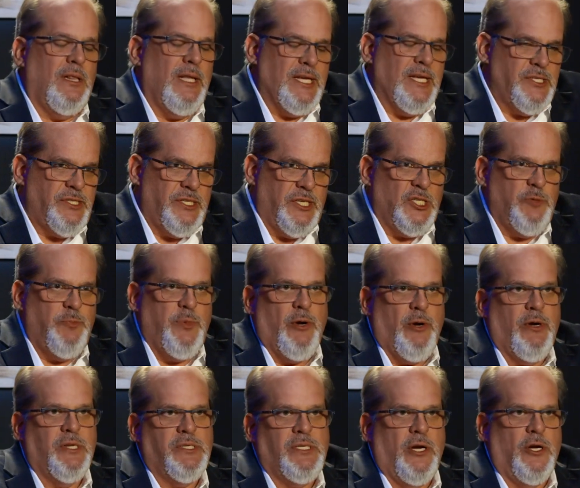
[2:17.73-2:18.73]
less
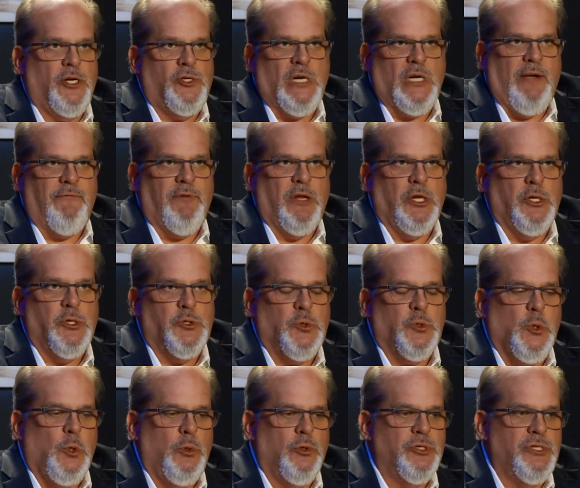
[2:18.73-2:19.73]
experienced air traffic
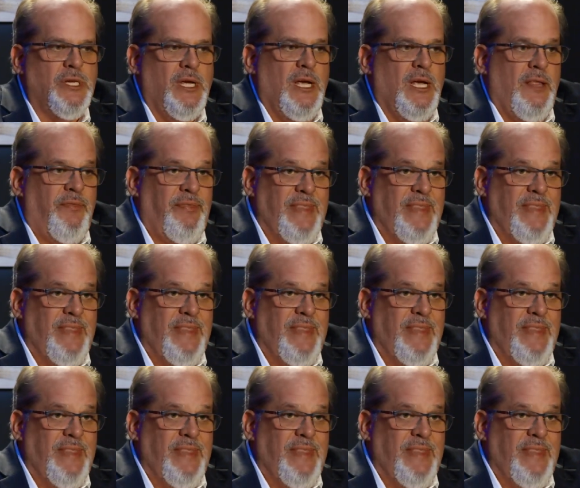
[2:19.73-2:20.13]
controllers,